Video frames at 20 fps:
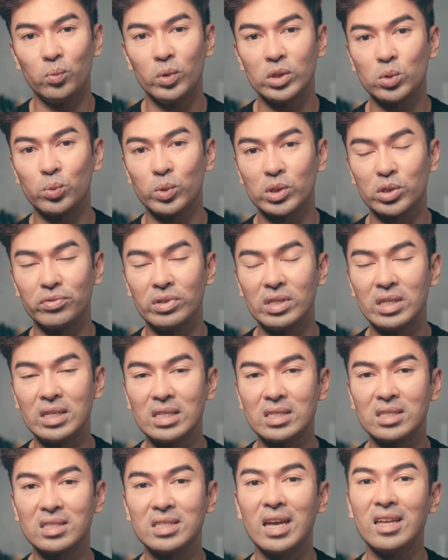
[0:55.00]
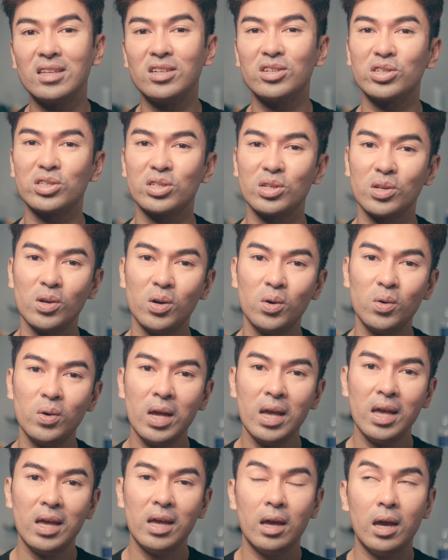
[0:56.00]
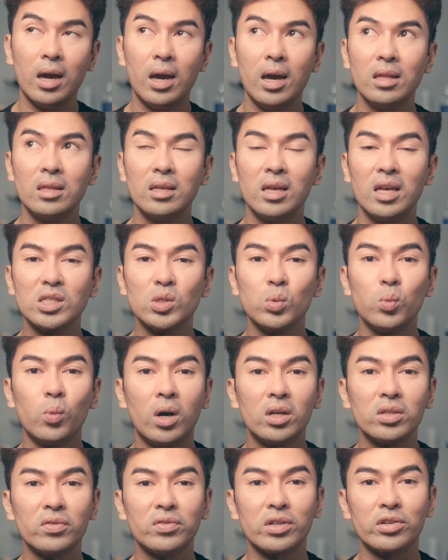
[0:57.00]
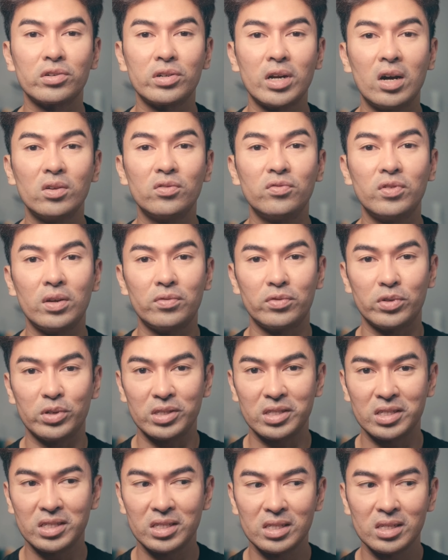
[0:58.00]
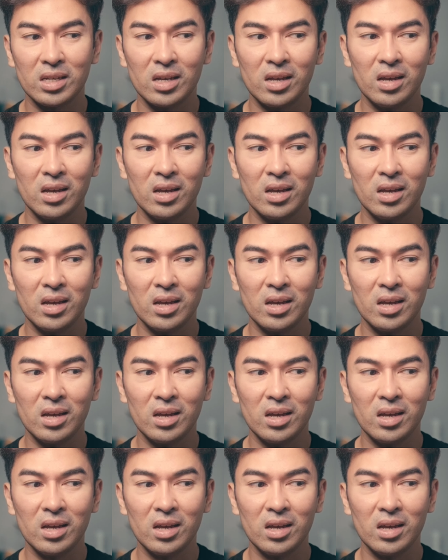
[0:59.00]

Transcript: which was released 10 years ago and is one of the crowd favorites.